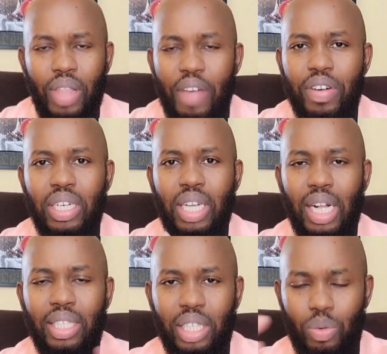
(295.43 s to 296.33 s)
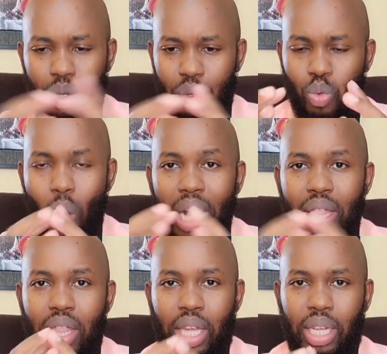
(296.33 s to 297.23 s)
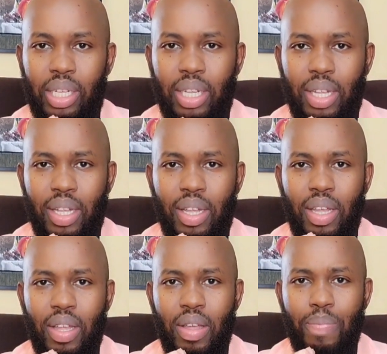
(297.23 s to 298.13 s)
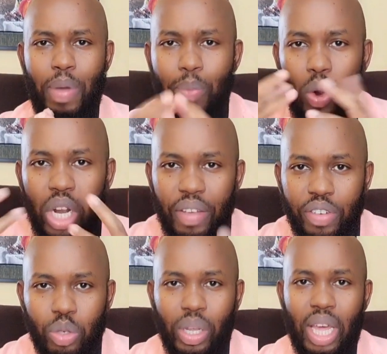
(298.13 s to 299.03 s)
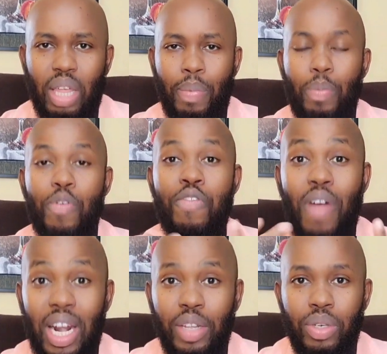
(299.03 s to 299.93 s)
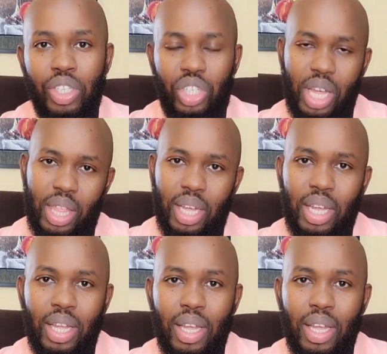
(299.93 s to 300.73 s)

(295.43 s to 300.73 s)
The African culture was one thing. People lived together. People valued each other.